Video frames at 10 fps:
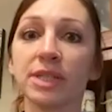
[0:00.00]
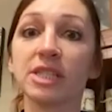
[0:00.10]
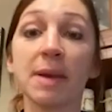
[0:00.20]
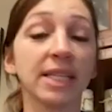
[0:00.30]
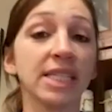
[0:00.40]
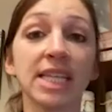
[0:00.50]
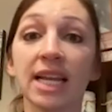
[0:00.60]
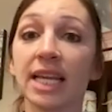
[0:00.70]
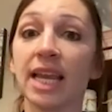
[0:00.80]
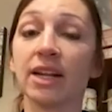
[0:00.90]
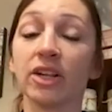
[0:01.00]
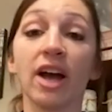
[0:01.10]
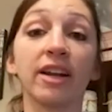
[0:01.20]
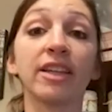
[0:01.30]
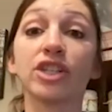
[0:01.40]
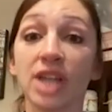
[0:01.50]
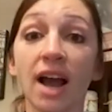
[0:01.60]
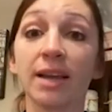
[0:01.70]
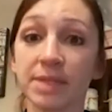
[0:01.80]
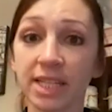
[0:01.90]
expect to dedicate a lot of their
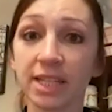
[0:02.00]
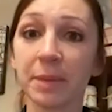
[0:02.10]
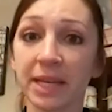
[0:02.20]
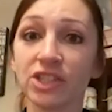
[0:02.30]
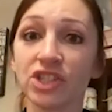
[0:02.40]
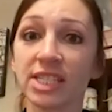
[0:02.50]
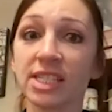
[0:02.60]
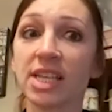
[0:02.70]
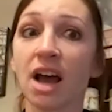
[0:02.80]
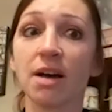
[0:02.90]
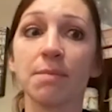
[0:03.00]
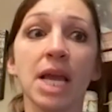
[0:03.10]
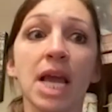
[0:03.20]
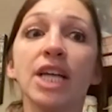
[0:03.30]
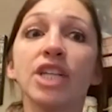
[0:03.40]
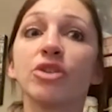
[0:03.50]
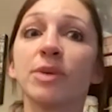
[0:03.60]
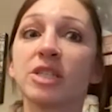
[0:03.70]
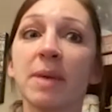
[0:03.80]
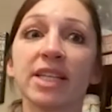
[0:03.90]
time to their patients, to
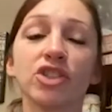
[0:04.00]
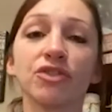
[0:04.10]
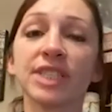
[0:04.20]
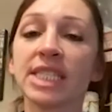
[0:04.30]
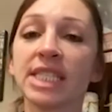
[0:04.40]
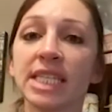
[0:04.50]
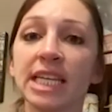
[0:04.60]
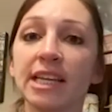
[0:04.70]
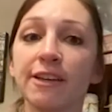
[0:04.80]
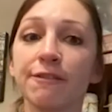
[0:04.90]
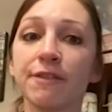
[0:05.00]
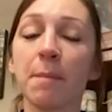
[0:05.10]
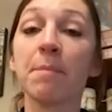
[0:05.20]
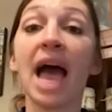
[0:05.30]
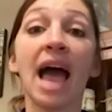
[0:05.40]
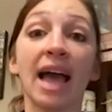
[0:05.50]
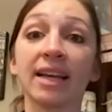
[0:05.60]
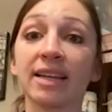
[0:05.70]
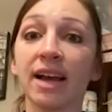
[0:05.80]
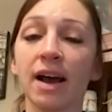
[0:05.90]
expect to receive
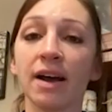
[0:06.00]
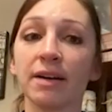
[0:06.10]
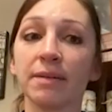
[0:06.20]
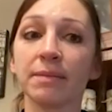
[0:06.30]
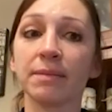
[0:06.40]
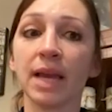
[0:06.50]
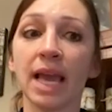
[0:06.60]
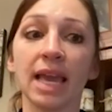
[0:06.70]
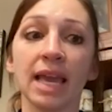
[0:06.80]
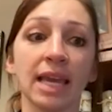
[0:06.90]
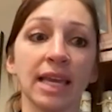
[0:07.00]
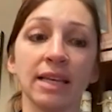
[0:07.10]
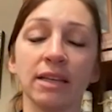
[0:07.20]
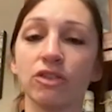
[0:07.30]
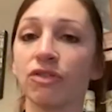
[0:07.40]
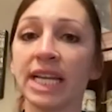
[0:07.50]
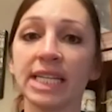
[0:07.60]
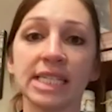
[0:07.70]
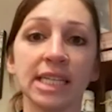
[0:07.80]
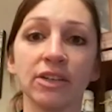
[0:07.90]
back a
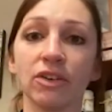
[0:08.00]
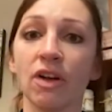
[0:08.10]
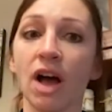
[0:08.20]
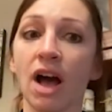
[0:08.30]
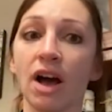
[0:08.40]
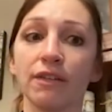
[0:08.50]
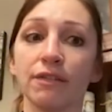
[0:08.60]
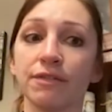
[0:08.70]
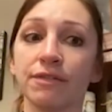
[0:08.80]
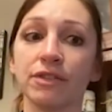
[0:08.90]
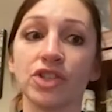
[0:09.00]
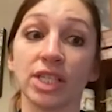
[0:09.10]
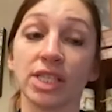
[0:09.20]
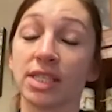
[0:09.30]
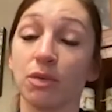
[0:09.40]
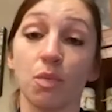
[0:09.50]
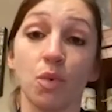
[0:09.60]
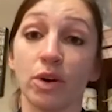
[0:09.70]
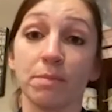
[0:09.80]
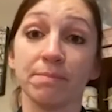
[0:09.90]
great deal of just
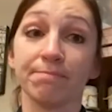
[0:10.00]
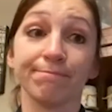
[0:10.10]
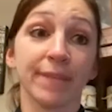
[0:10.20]
warm,